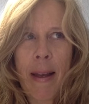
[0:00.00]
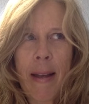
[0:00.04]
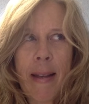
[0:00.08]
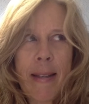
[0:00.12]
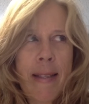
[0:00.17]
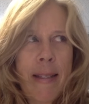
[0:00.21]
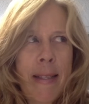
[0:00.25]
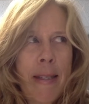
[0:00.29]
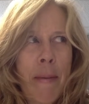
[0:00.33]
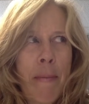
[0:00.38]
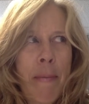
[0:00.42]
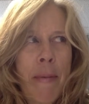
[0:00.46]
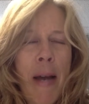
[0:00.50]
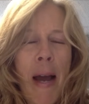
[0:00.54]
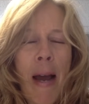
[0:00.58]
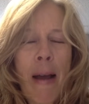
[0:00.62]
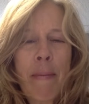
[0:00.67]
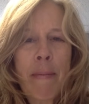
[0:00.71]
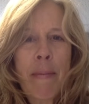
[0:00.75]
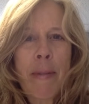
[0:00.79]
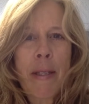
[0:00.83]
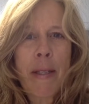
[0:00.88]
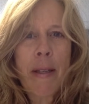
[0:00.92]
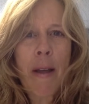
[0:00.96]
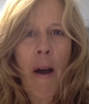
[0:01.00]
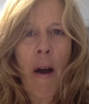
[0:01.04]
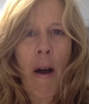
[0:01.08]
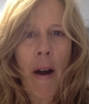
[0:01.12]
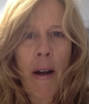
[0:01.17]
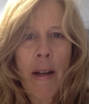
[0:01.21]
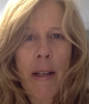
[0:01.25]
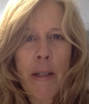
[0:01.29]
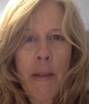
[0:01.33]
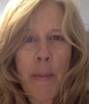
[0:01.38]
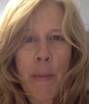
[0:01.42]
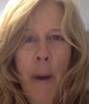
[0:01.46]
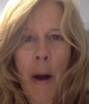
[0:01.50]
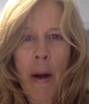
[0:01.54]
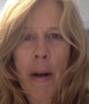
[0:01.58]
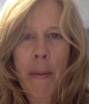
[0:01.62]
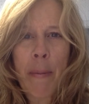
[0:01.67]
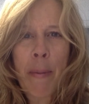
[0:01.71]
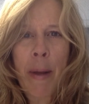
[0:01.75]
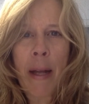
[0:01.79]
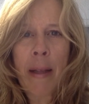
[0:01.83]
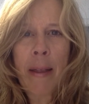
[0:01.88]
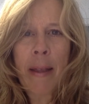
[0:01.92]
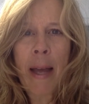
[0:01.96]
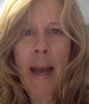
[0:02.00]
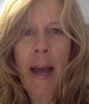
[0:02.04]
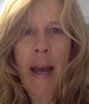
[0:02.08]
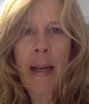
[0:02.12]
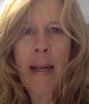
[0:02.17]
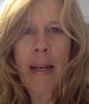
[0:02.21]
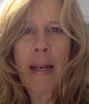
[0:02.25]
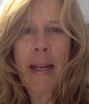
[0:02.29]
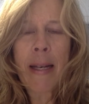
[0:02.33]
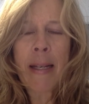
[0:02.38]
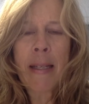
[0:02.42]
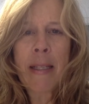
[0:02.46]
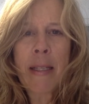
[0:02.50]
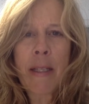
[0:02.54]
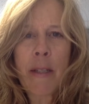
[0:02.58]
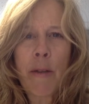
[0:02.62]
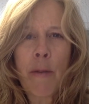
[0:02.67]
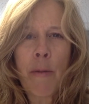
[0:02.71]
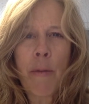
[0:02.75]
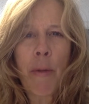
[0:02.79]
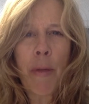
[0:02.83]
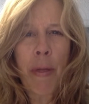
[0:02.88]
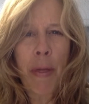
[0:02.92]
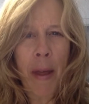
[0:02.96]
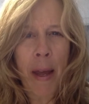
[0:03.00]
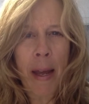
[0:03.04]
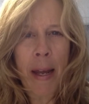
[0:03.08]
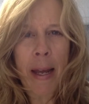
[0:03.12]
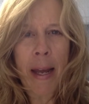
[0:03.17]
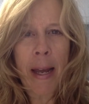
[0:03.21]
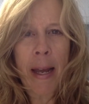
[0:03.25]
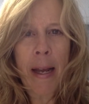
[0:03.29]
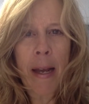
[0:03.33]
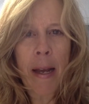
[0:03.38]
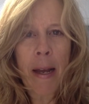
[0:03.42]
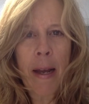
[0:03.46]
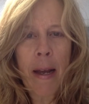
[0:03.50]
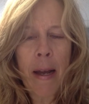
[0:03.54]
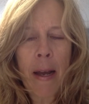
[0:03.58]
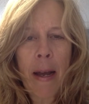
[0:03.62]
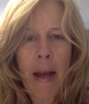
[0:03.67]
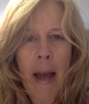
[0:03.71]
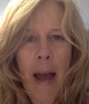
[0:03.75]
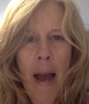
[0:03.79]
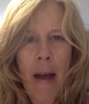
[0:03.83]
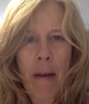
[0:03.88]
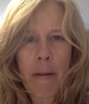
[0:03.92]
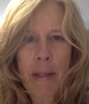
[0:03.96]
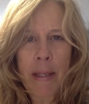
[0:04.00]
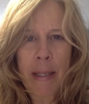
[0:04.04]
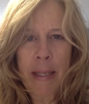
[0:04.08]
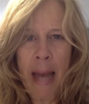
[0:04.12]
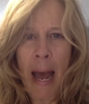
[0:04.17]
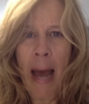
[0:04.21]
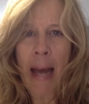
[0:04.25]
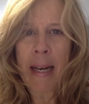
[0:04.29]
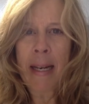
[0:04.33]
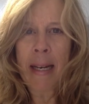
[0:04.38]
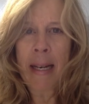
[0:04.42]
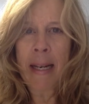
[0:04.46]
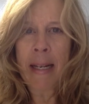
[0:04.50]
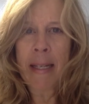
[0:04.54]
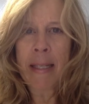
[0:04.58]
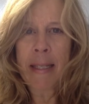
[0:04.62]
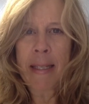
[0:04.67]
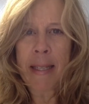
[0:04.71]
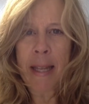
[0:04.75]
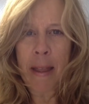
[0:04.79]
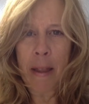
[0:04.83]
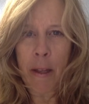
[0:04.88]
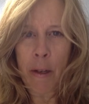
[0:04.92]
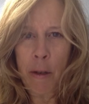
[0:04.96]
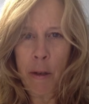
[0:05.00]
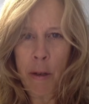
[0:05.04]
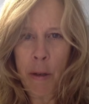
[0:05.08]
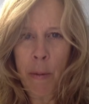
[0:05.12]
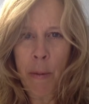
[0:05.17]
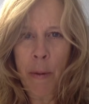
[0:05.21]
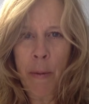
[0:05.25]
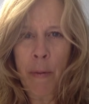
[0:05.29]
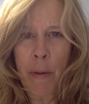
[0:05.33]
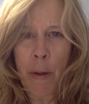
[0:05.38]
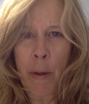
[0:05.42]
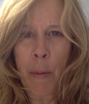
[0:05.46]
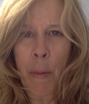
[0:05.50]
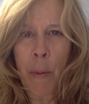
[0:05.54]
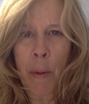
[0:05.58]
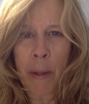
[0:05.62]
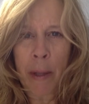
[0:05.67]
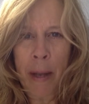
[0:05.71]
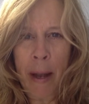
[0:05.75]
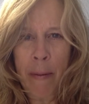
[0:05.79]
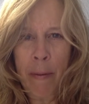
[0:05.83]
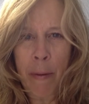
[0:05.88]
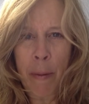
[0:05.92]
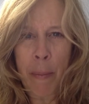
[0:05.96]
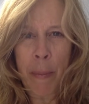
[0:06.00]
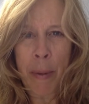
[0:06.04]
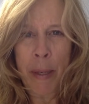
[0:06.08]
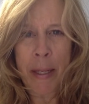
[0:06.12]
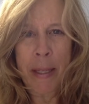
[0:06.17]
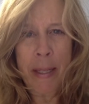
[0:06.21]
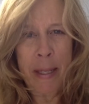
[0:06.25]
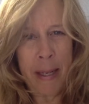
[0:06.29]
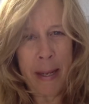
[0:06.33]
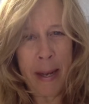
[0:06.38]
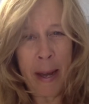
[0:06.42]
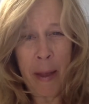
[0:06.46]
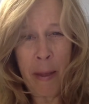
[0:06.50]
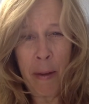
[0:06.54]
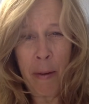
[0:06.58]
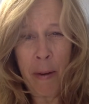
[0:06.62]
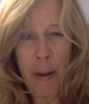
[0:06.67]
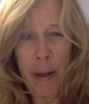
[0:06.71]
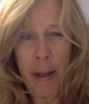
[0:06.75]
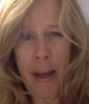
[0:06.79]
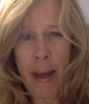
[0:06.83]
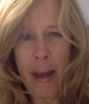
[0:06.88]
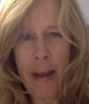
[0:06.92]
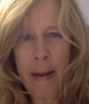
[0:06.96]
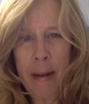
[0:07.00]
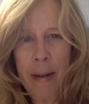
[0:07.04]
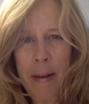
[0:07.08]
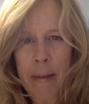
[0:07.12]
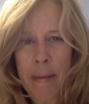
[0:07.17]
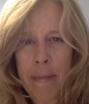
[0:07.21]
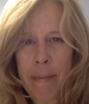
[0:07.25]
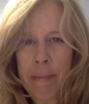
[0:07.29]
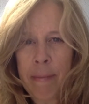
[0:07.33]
sometimes the hardest part about that is you thinking how sad it is that the two of you will never be together again.